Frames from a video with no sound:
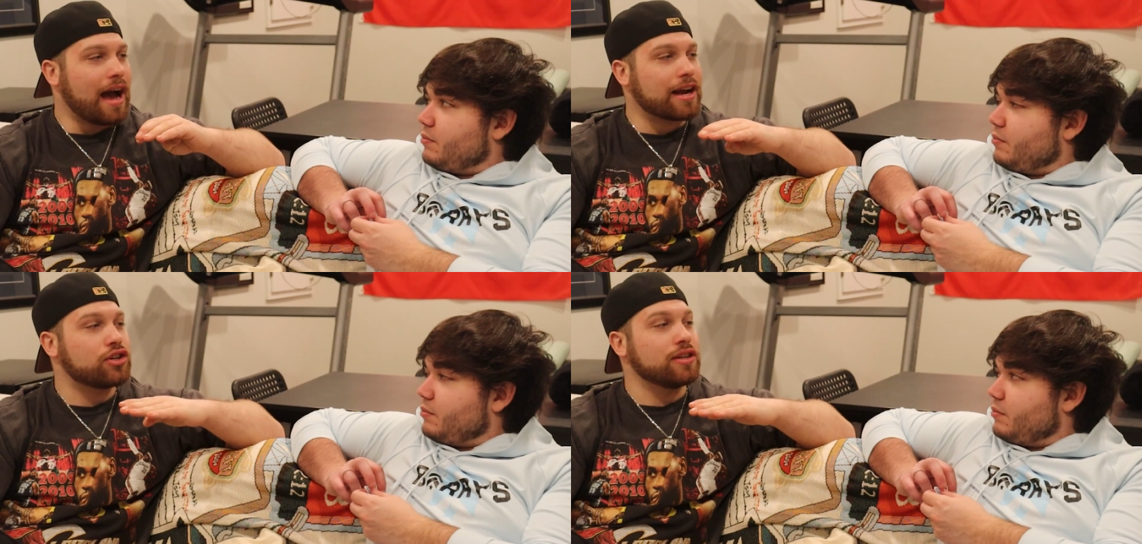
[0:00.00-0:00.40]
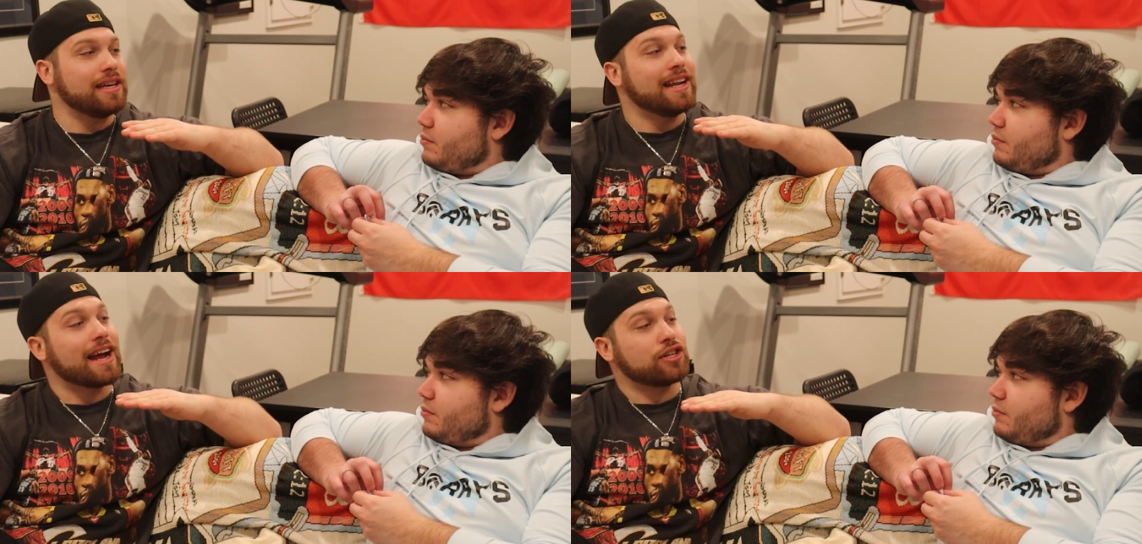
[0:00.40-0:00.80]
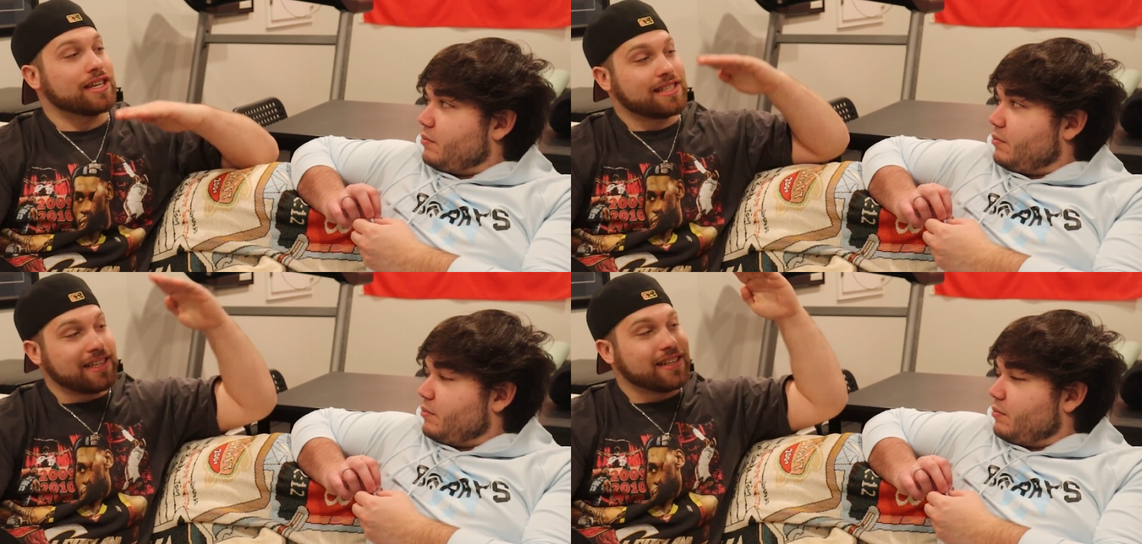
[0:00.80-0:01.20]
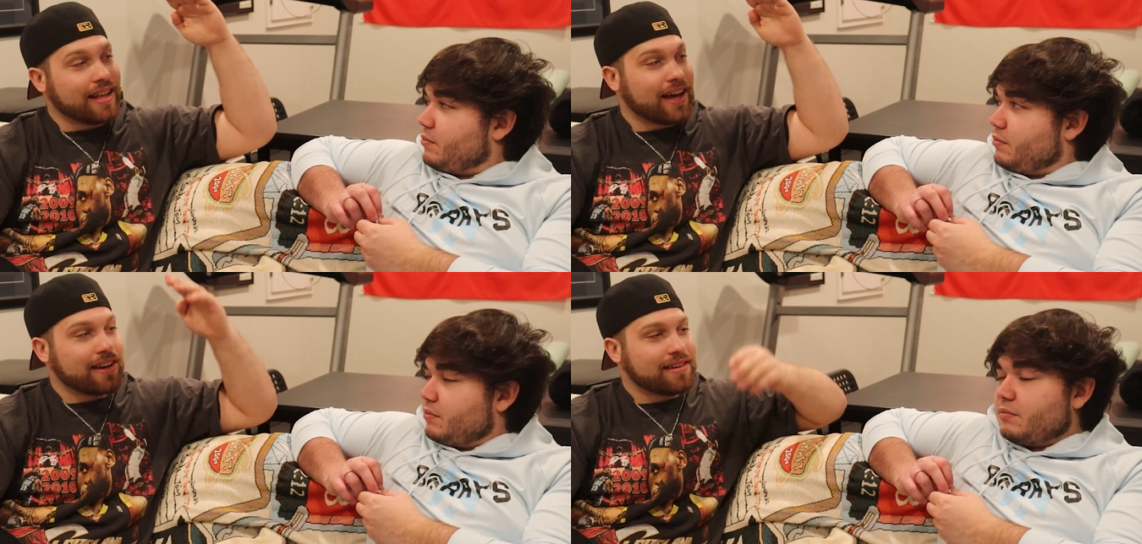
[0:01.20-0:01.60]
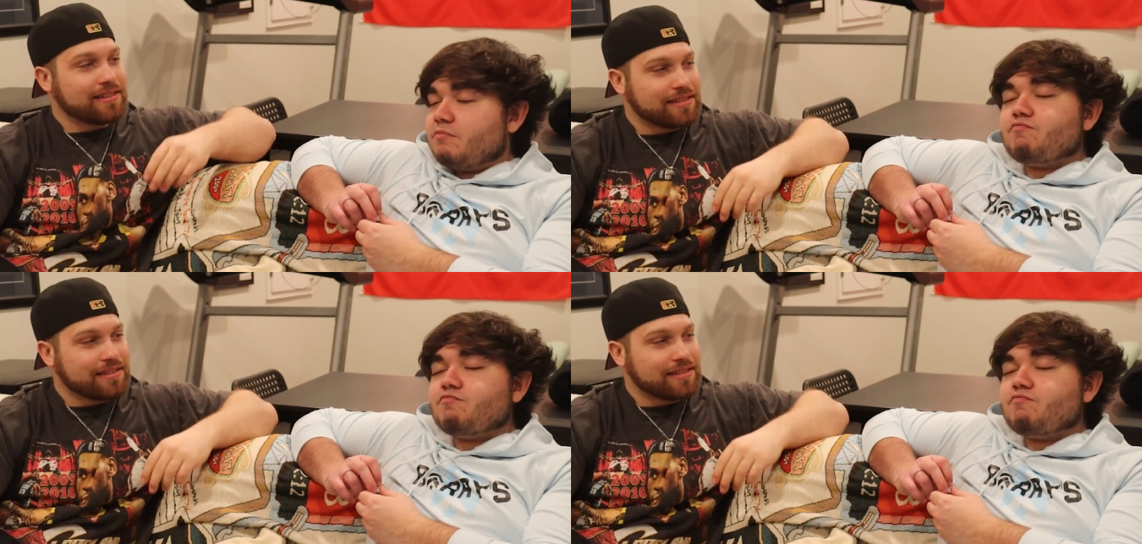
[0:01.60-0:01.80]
Speaker 1: actually, it actually exceeded that